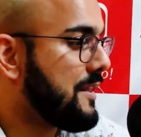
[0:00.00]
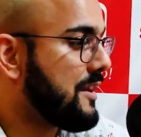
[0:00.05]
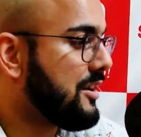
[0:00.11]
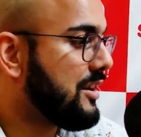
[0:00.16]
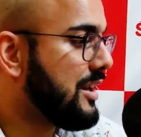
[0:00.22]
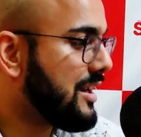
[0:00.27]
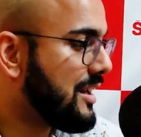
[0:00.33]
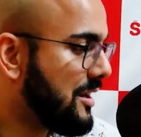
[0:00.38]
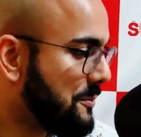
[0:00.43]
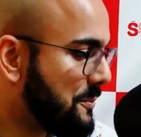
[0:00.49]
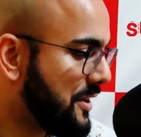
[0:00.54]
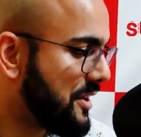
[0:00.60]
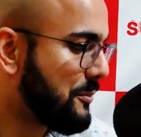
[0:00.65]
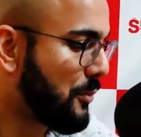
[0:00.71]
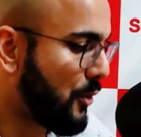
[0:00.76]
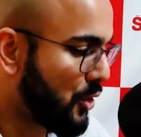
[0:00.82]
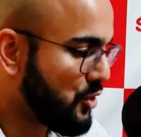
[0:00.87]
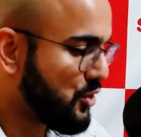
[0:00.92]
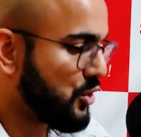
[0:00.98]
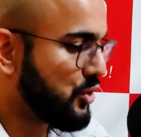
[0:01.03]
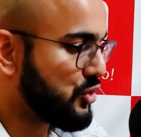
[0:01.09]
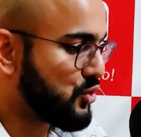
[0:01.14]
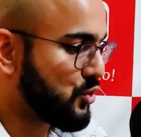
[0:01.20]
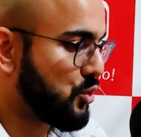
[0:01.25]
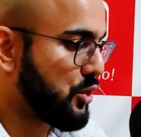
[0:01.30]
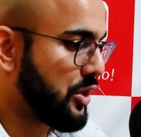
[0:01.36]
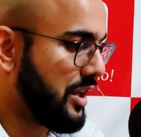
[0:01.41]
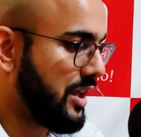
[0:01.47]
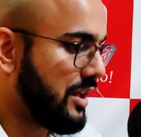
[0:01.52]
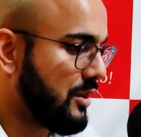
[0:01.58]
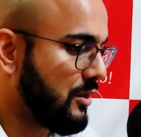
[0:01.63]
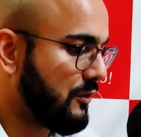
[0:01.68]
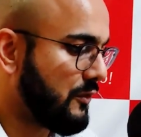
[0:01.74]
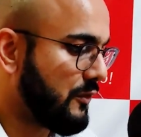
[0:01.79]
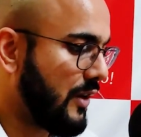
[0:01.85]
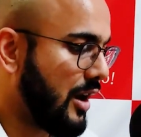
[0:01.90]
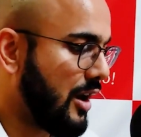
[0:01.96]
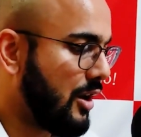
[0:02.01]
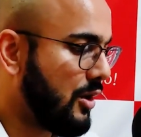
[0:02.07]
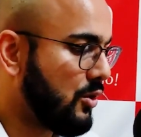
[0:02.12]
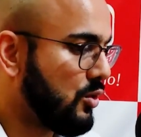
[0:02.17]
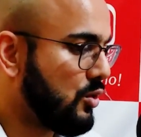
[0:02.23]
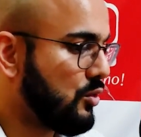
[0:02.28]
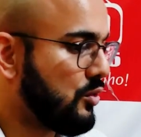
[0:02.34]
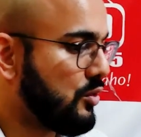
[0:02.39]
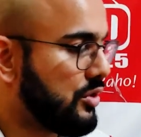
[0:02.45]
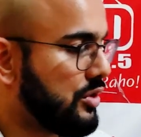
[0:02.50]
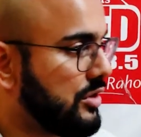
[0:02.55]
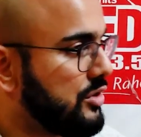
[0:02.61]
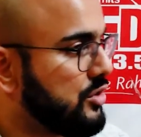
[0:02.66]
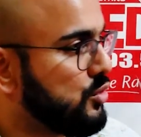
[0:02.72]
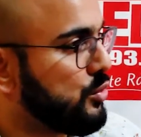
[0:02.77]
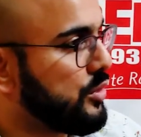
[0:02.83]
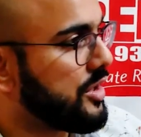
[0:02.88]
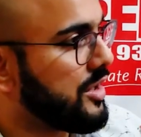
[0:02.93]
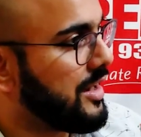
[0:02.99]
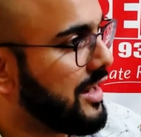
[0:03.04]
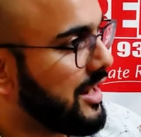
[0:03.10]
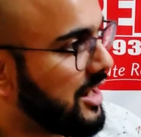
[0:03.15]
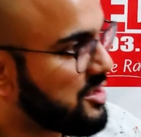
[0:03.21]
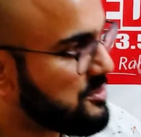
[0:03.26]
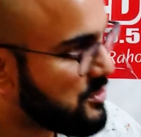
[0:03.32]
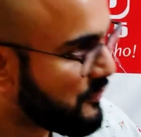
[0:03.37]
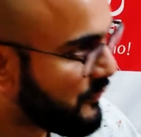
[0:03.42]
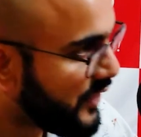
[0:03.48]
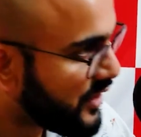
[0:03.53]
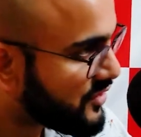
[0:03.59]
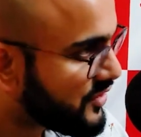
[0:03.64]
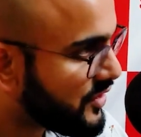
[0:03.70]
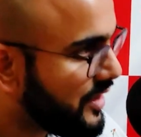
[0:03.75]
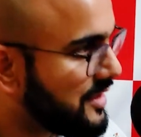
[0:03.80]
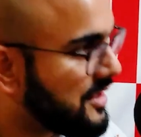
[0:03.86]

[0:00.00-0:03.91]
a little bit about your story of how you were an English professor,